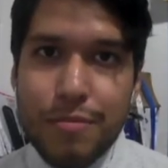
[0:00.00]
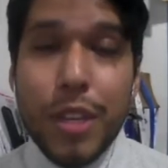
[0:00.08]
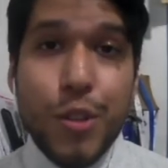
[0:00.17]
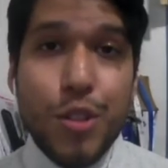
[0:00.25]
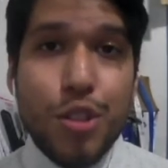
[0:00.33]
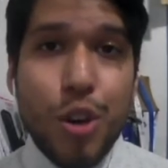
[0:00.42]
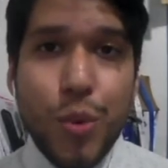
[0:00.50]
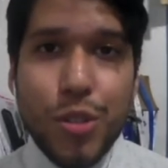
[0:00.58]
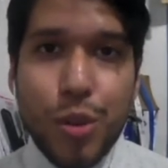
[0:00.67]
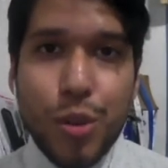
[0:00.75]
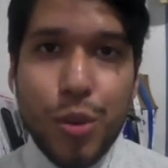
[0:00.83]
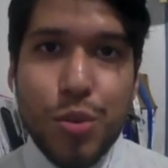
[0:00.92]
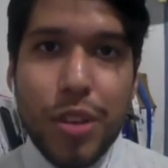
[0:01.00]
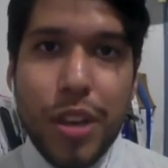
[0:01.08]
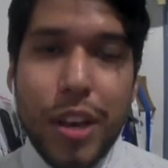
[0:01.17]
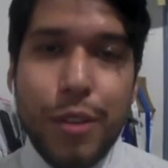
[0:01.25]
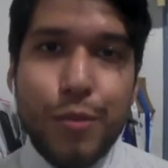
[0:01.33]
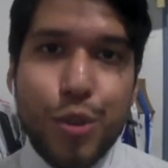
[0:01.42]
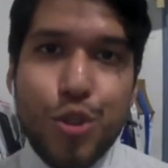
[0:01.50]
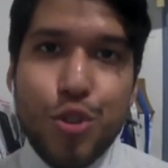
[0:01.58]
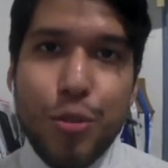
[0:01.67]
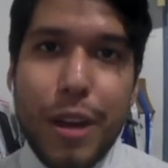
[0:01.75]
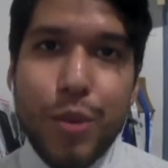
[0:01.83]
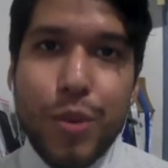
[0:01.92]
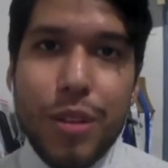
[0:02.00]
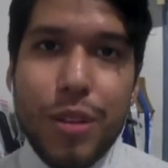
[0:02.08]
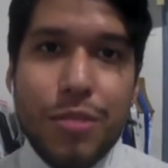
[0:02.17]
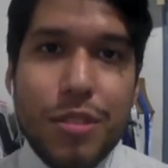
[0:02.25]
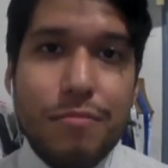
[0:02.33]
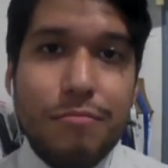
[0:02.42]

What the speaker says: If you don't want to use a virtual background,